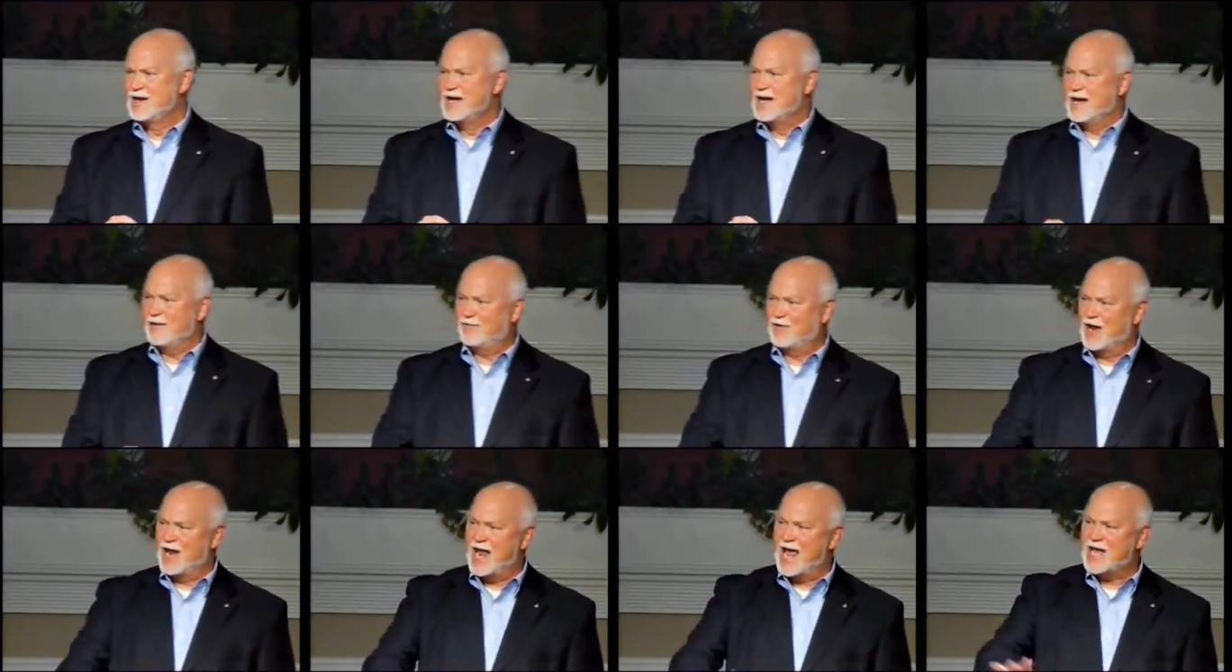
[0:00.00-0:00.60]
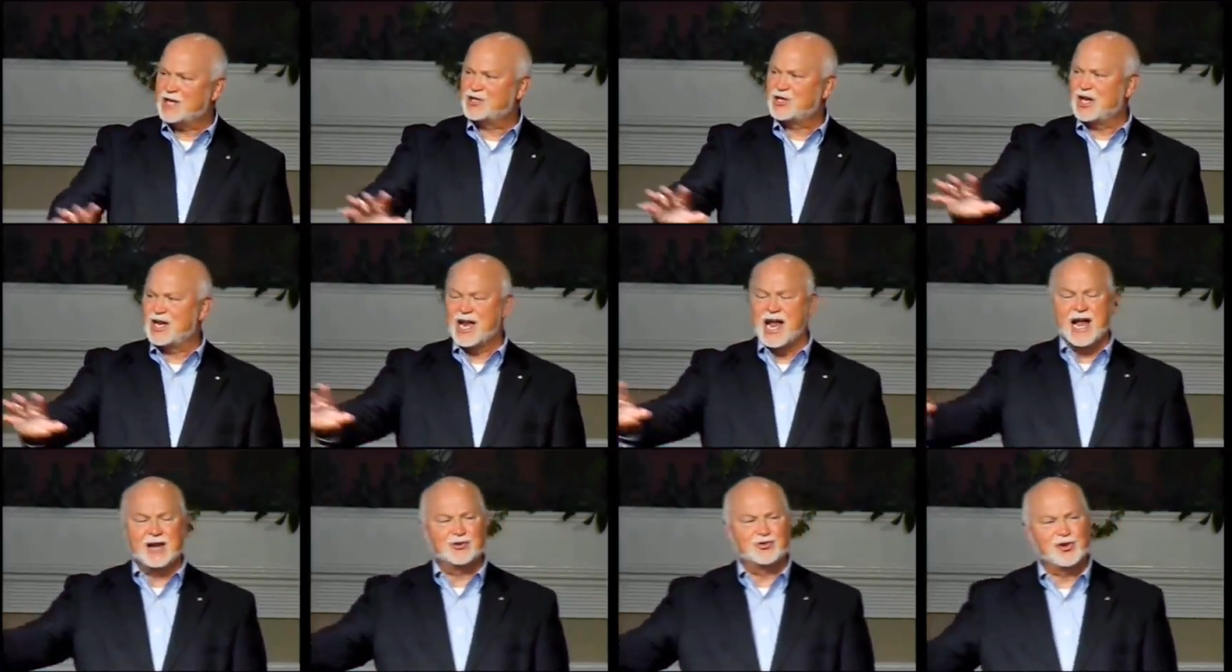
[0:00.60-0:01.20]
If the nets had
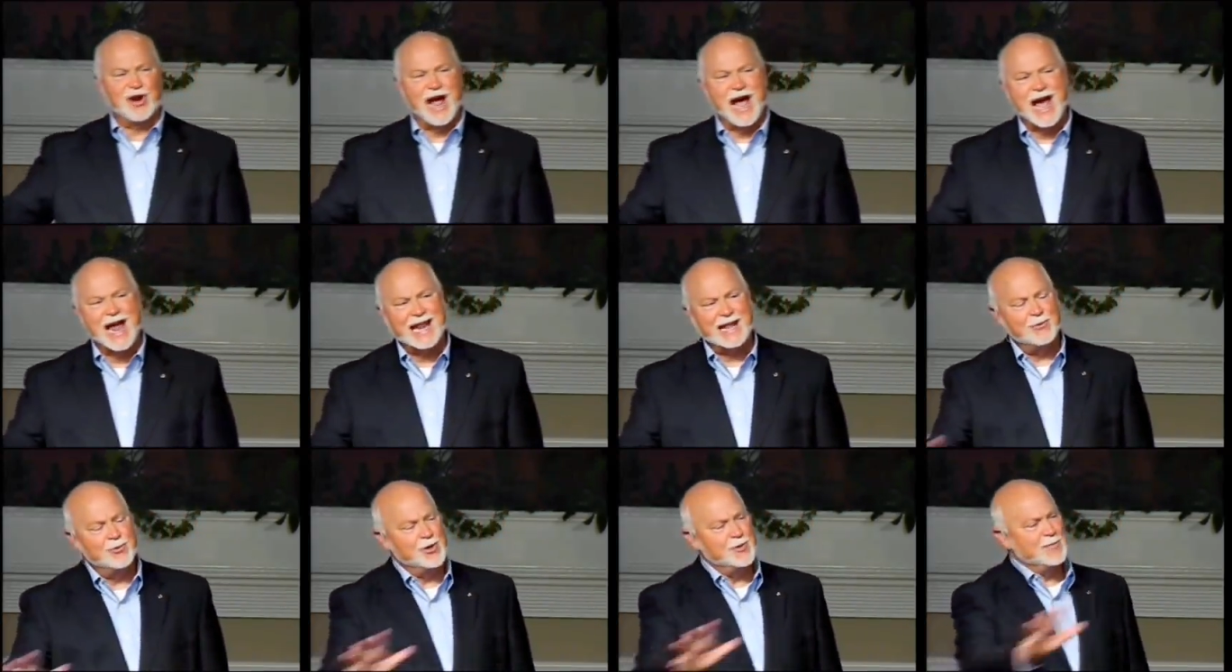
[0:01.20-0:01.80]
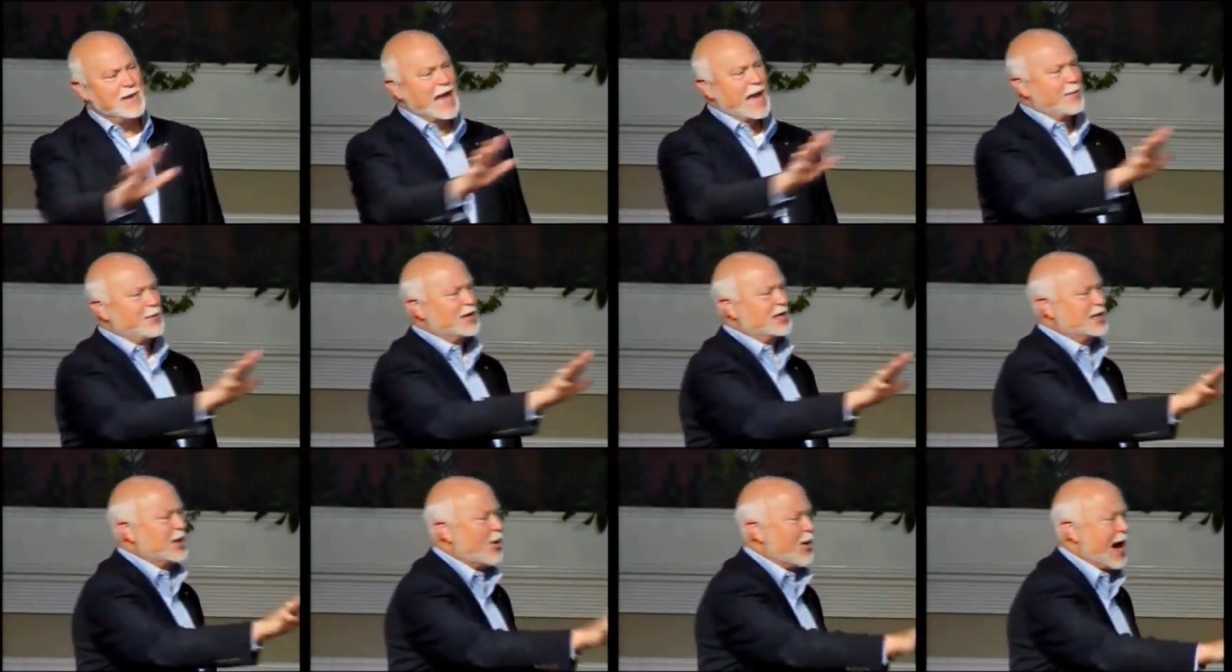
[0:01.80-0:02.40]
not dried, he wouldn't be able
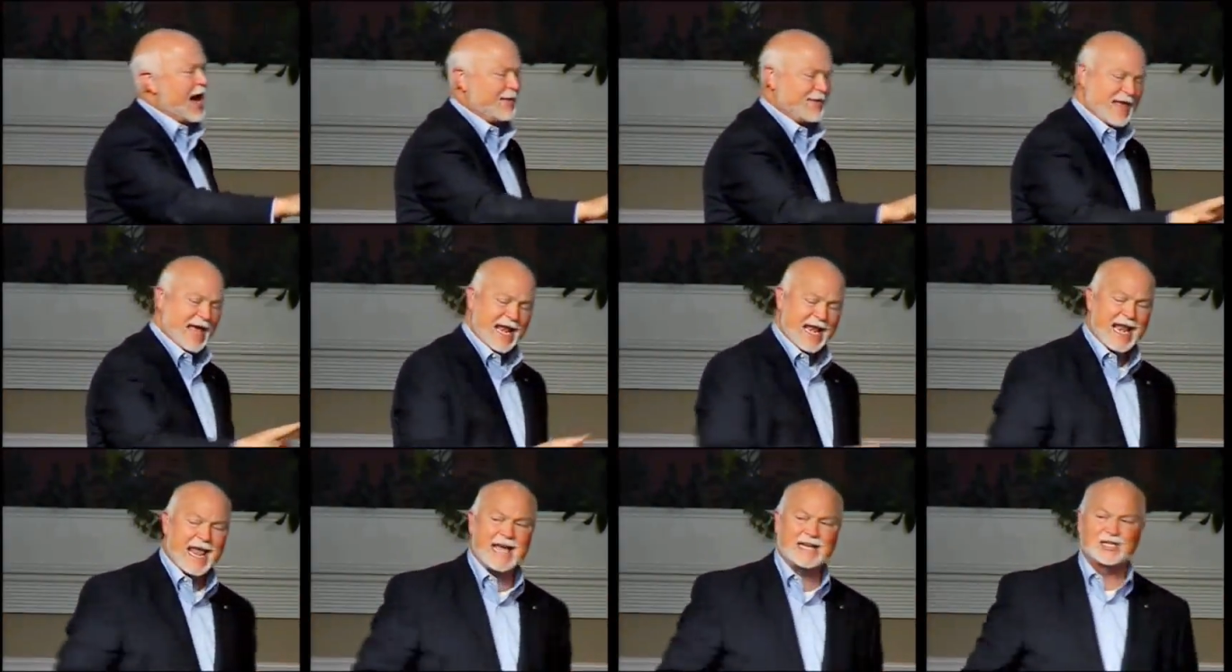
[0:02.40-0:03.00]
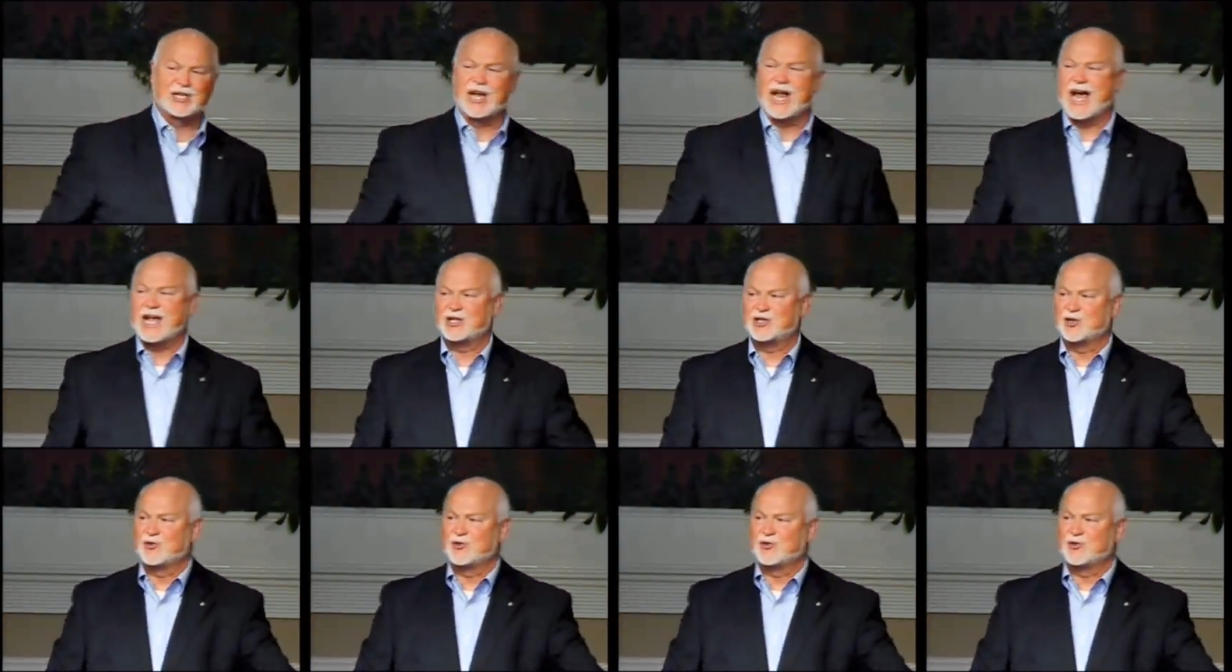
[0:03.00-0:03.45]
to go out that next night.